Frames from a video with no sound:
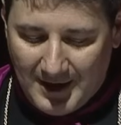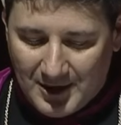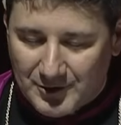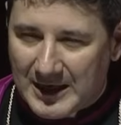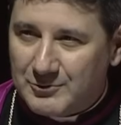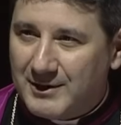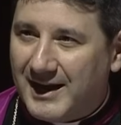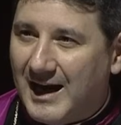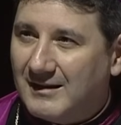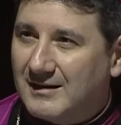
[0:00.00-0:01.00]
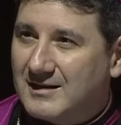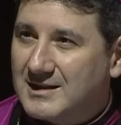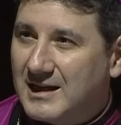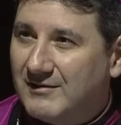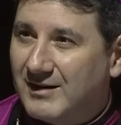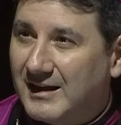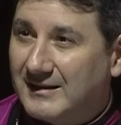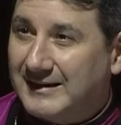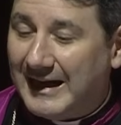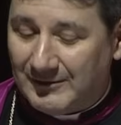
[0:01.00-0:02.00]
So as we gather this evening
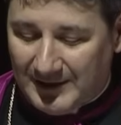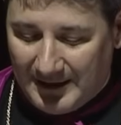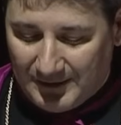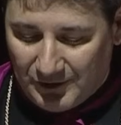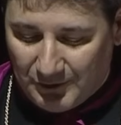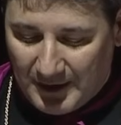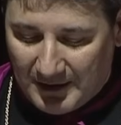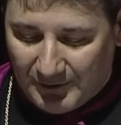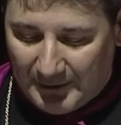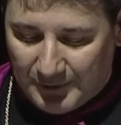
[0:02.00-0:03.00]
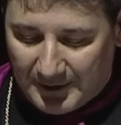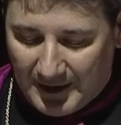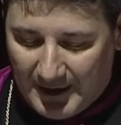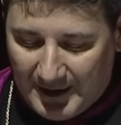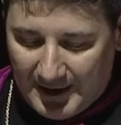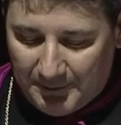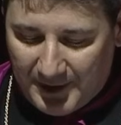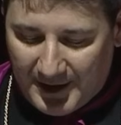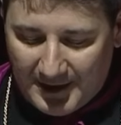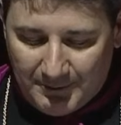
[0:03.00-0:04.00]
in downtown Toronto, I would
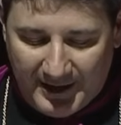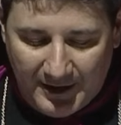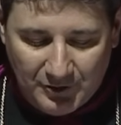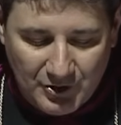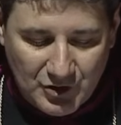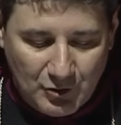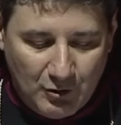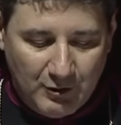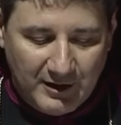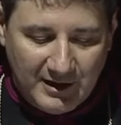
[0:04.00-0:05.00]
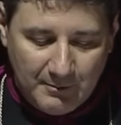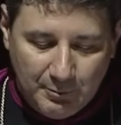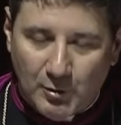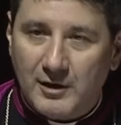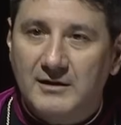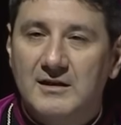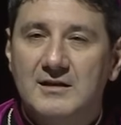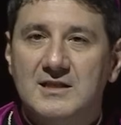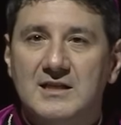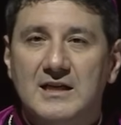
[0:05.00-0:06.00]
begin by underscoring the
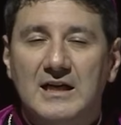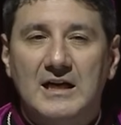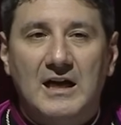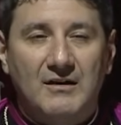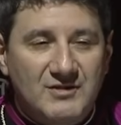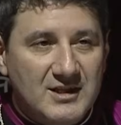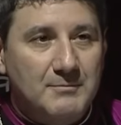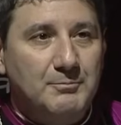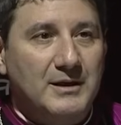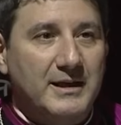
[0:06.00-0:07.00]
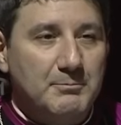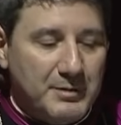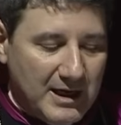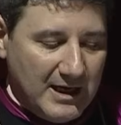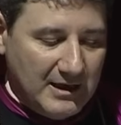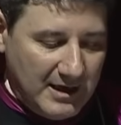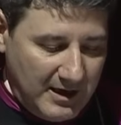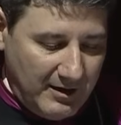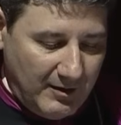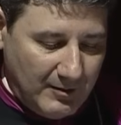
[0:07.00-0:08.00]
importance of simply being
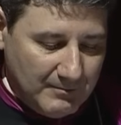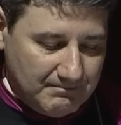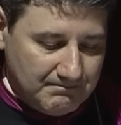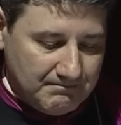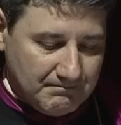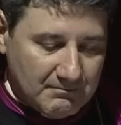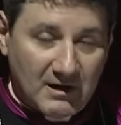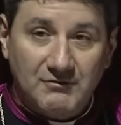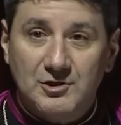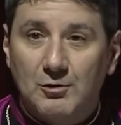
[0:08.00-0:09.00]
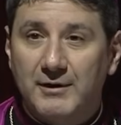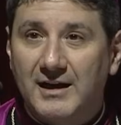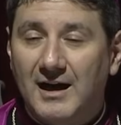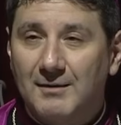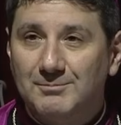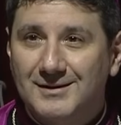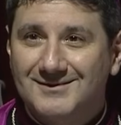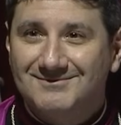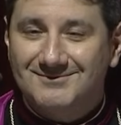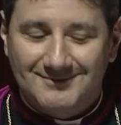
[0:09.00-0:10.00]
here, of showing up,
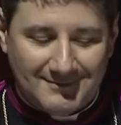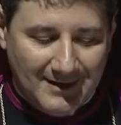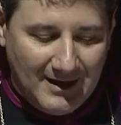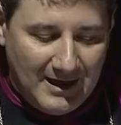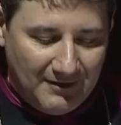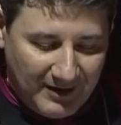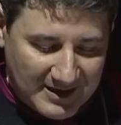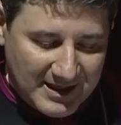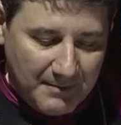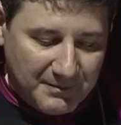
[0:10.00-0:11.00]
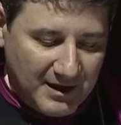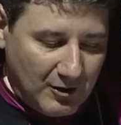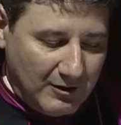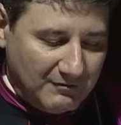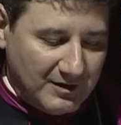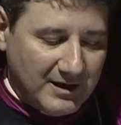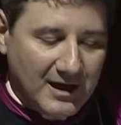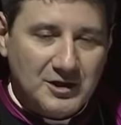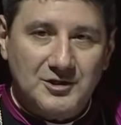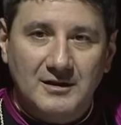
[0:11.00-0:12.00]
of accepting our
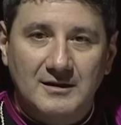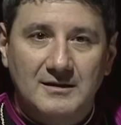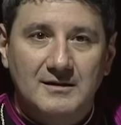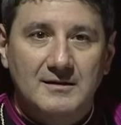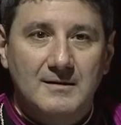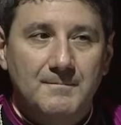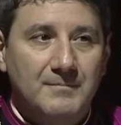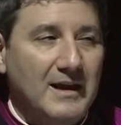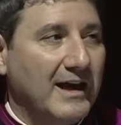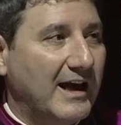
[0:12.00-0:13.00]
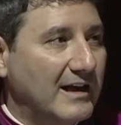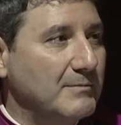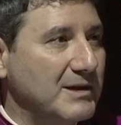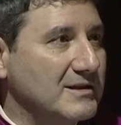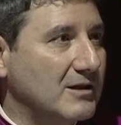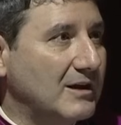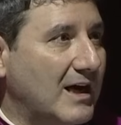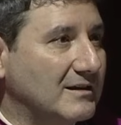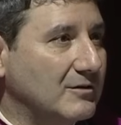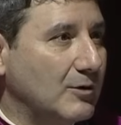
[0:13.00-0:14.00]
invitation. And it means a
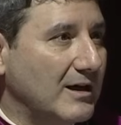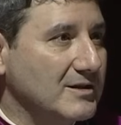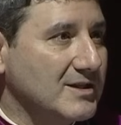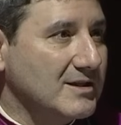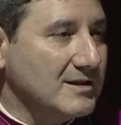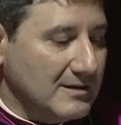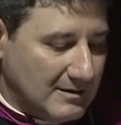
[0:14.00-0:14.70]
lot to us.